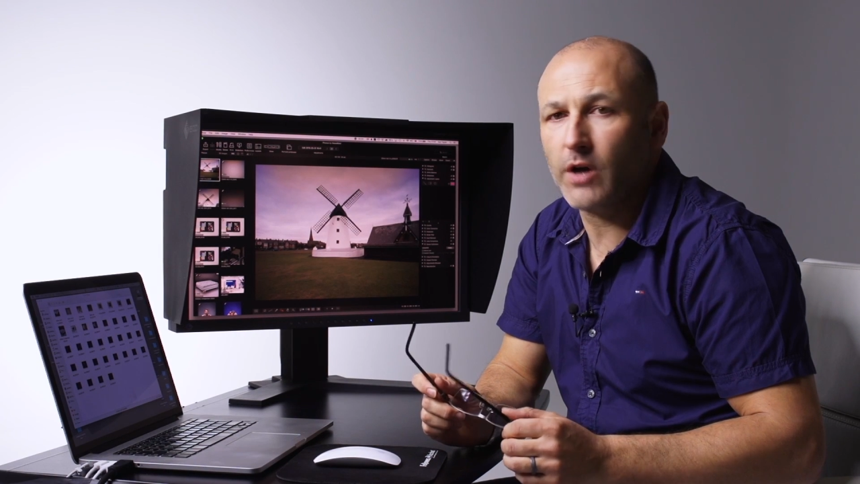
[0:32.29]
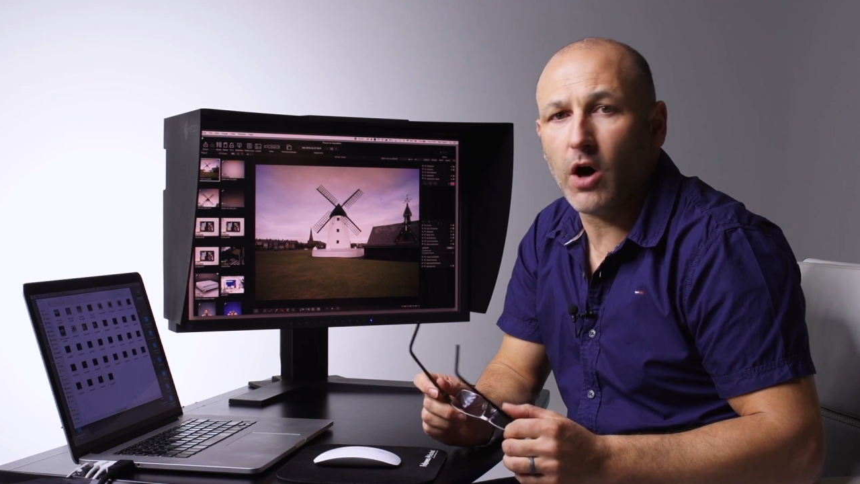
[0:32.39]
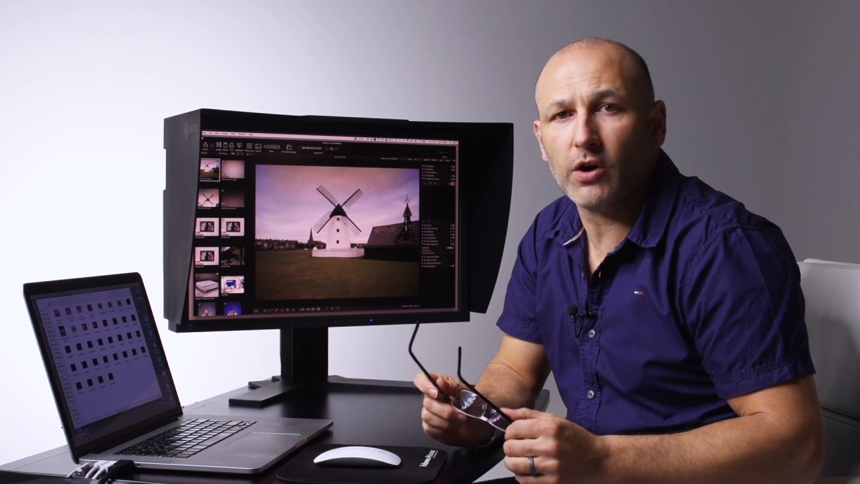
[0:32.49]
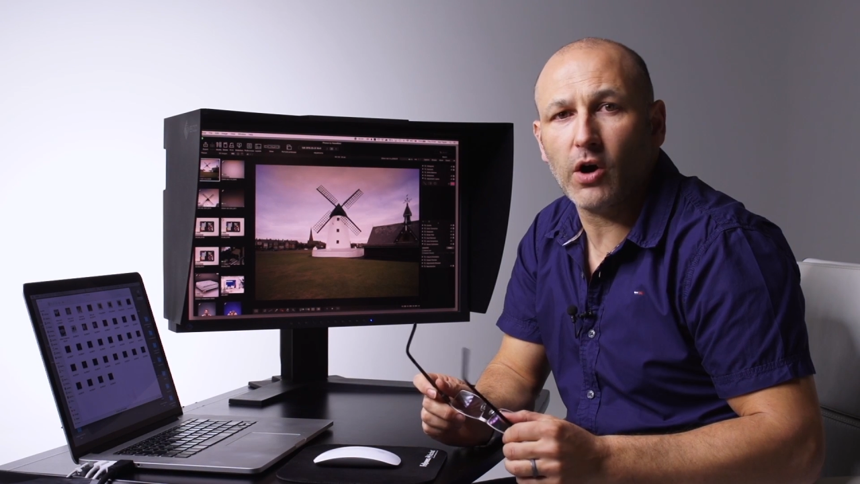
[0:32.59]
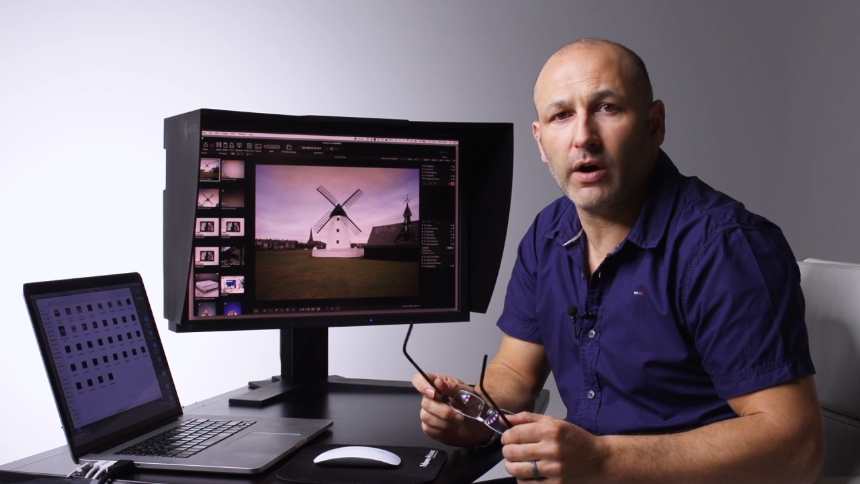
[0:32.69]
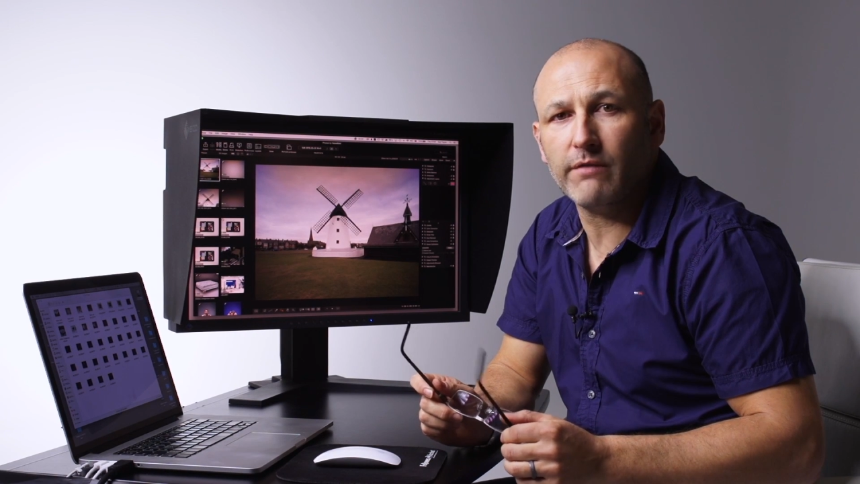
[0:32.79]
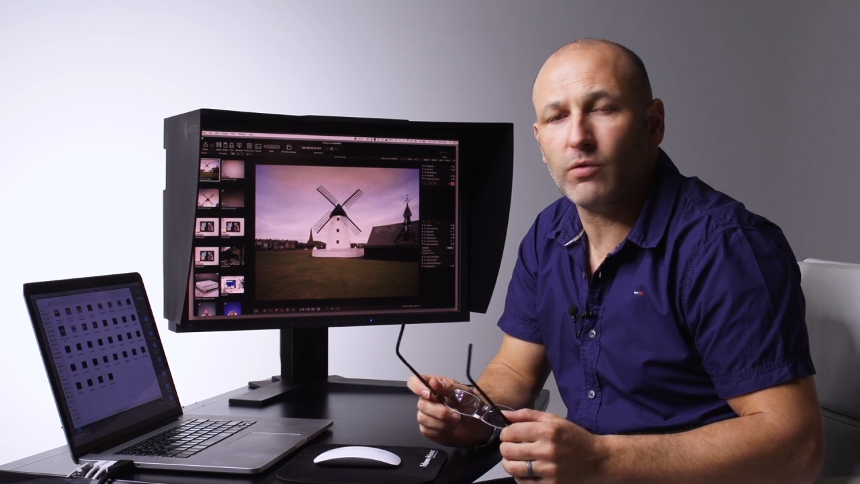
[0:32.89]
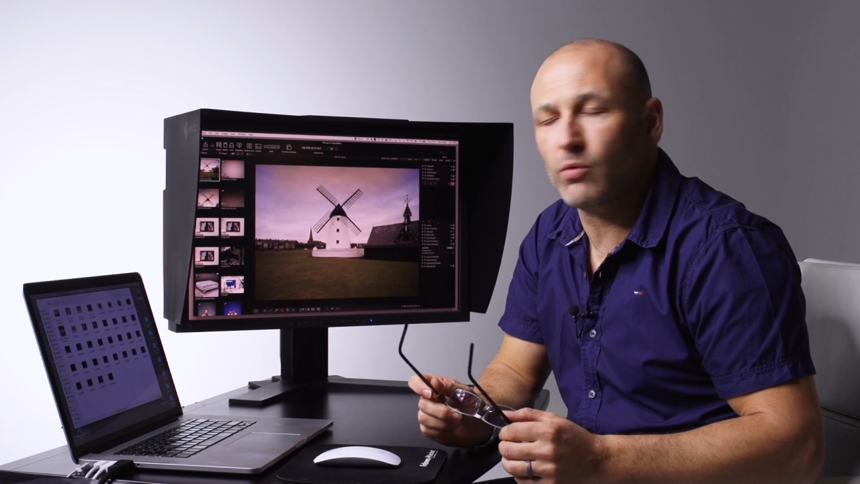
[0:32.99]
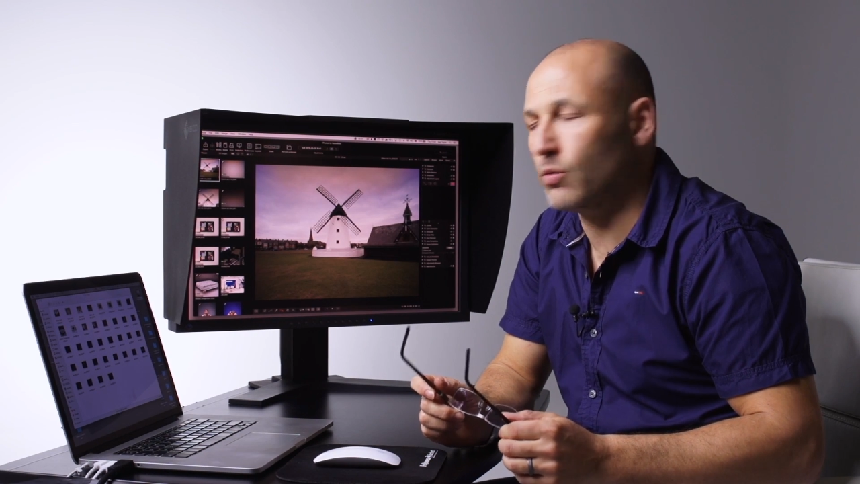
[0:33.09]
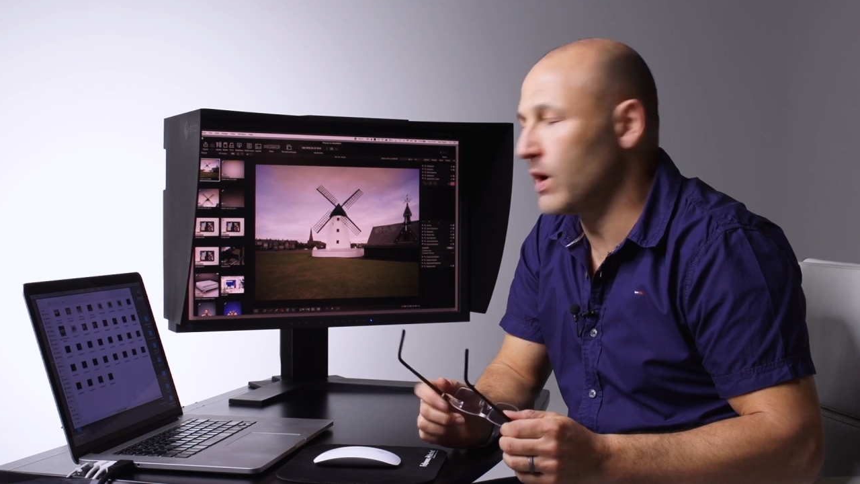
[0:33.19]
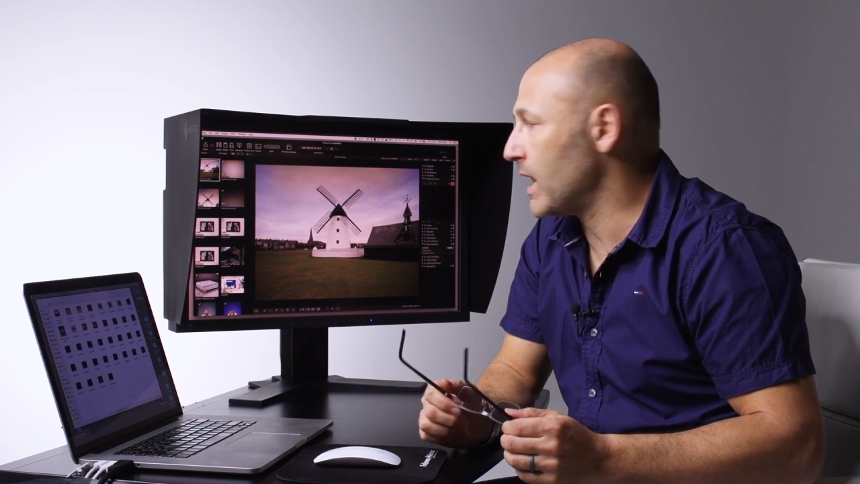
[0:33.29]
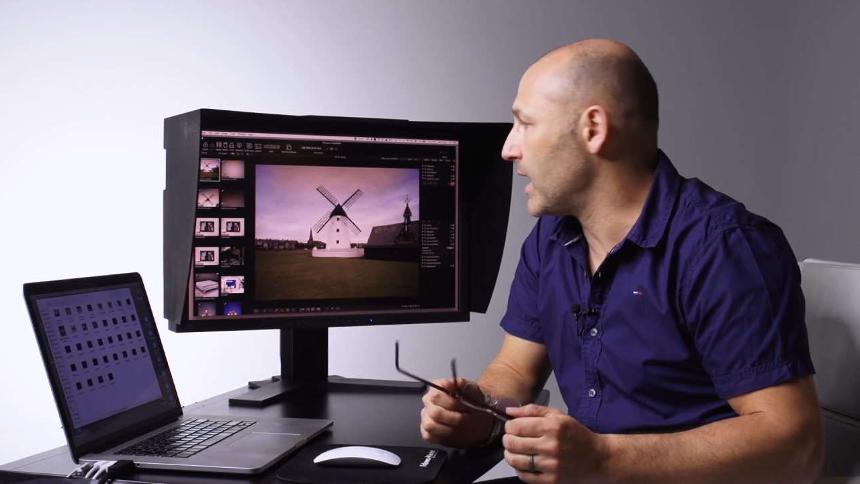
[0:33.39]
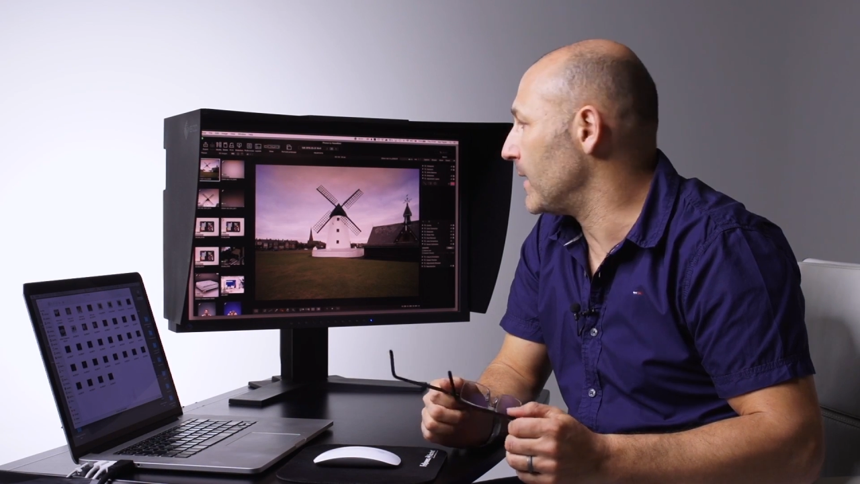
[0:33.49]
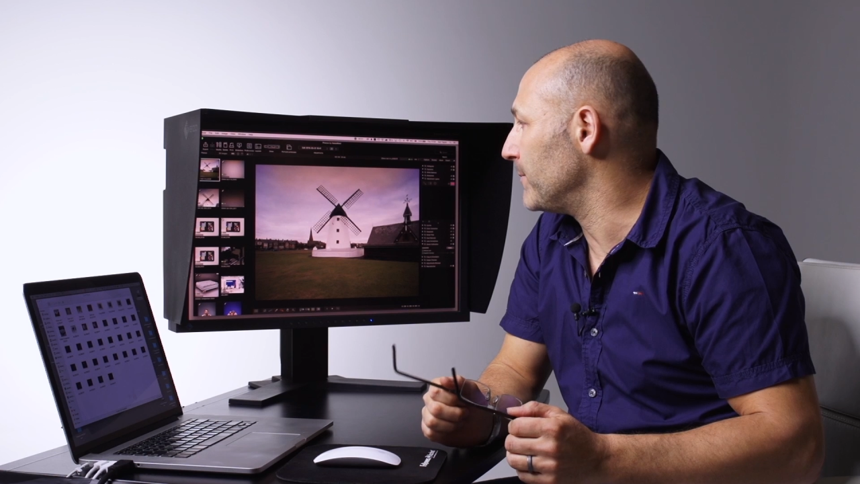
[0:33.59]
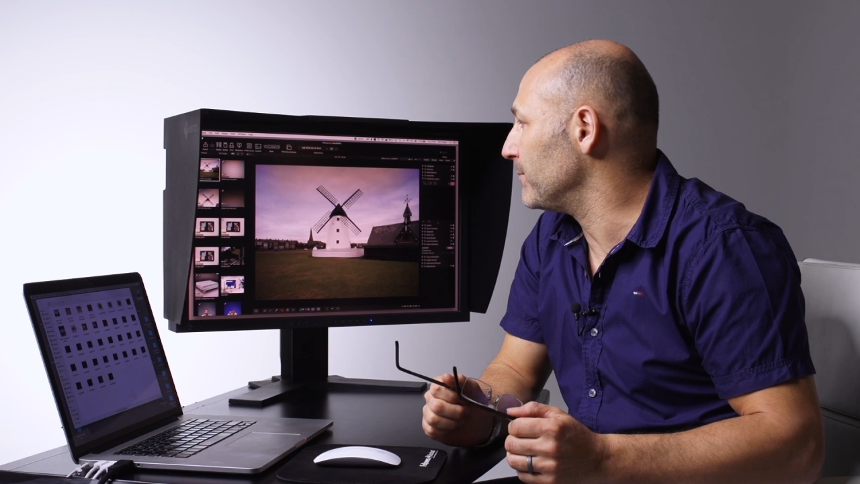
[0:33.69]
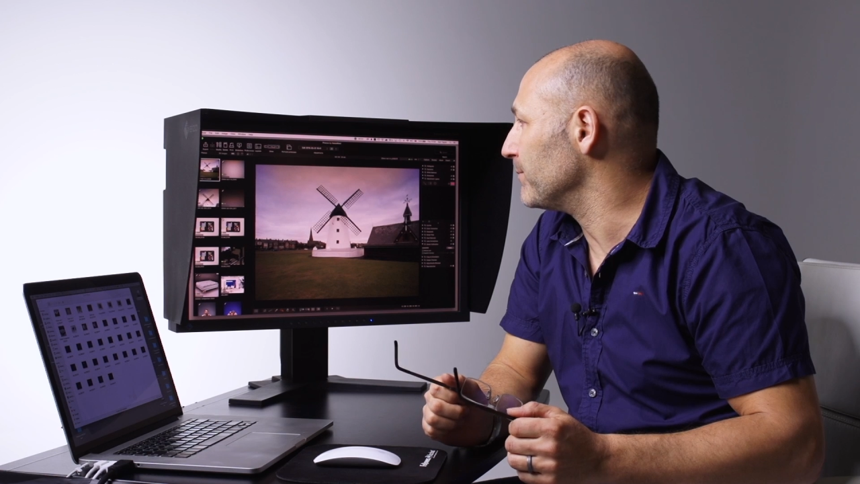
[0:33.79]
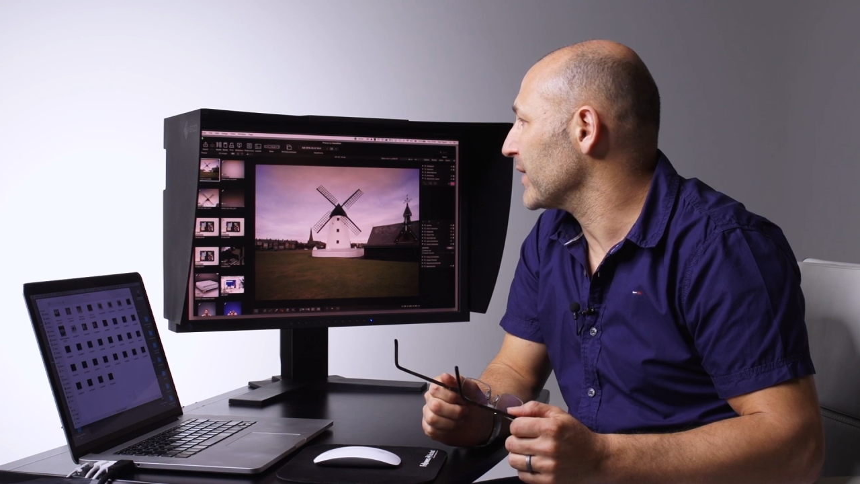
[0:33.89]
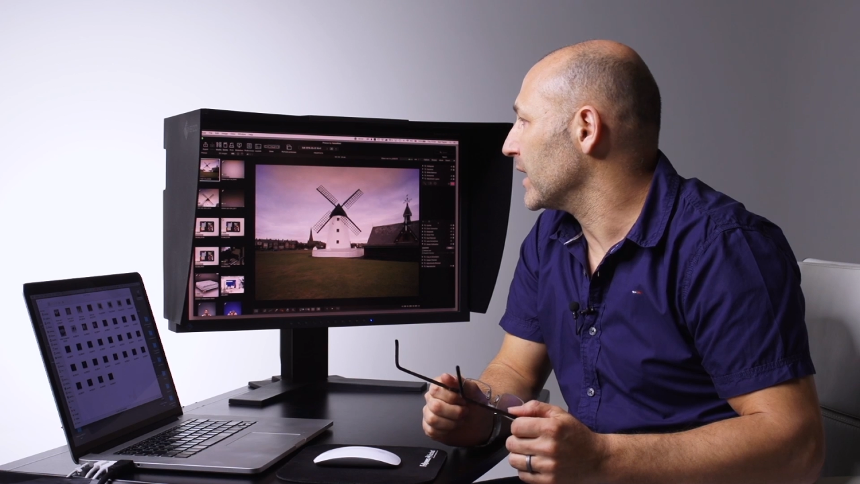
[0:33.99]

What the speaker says: archival,